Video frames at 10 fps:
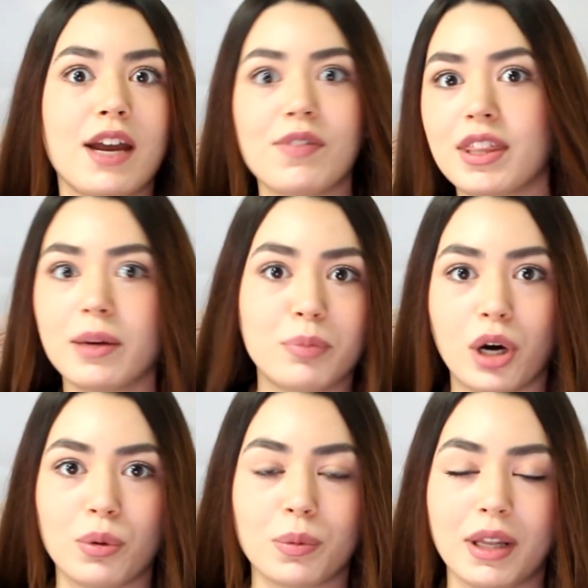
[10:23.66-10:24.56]
everything
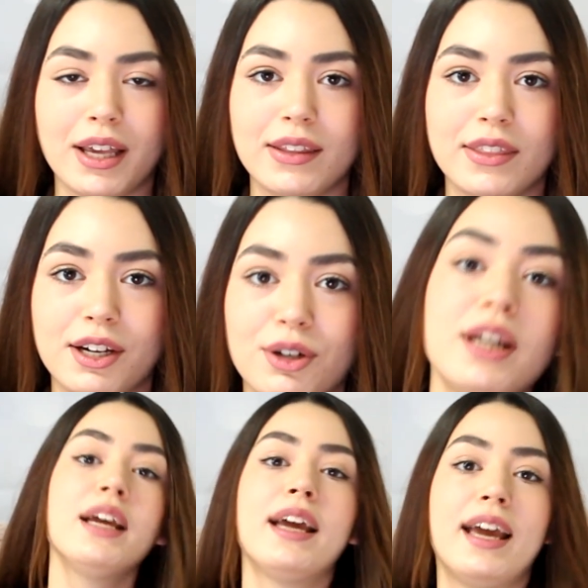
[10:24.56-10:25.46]
Bollywood related there.
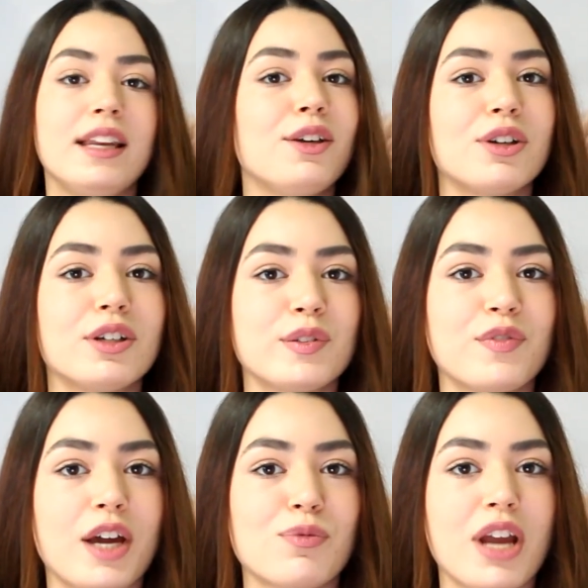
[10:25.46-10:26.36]
And you can also
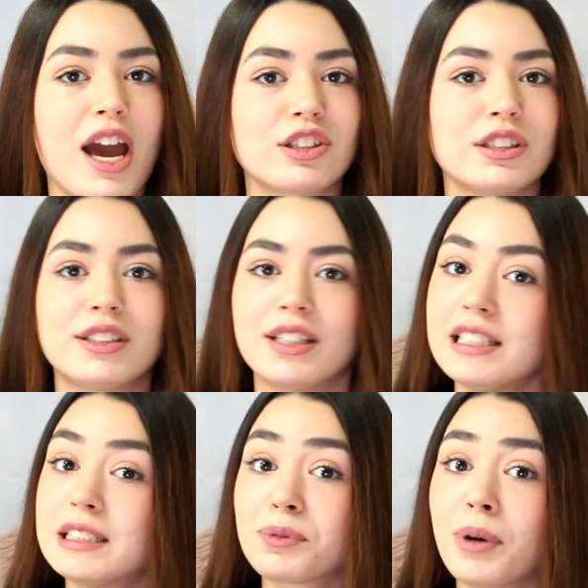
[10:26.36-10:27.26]
find reactions on
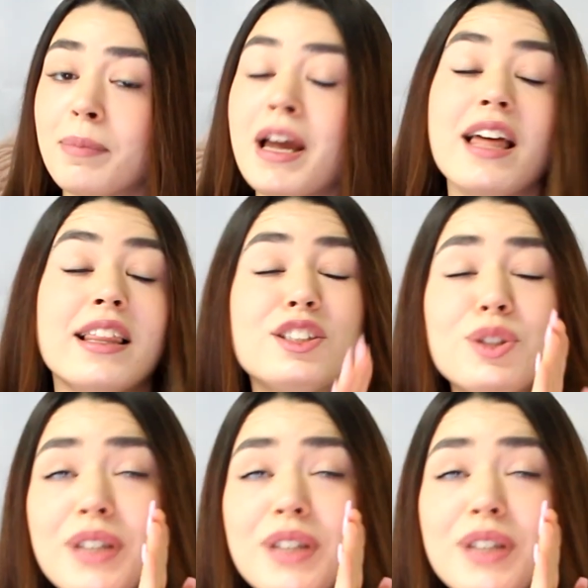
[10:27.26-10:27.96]
Instagram that